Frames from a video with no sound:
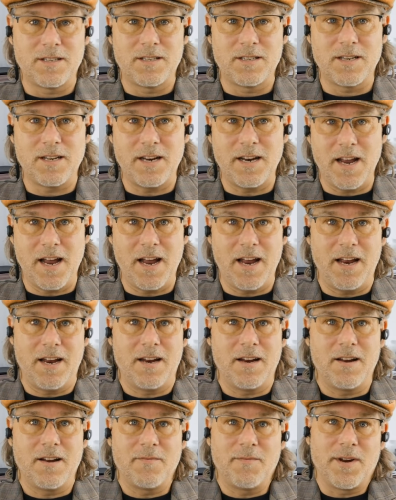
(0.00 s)

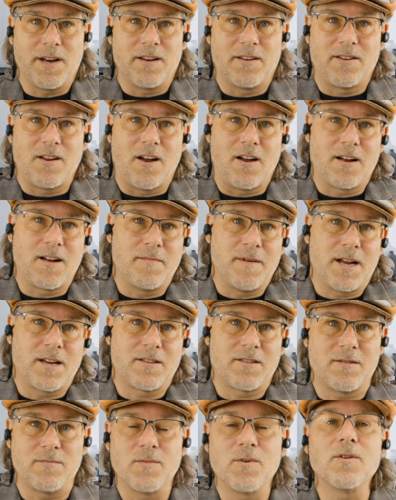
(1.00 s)
today and we can talk about
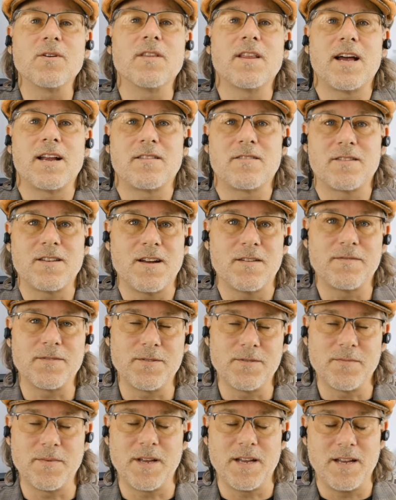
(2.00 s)
some more of that stuff, it
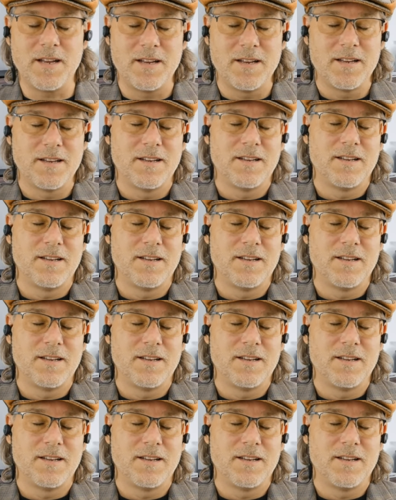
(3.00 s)
will be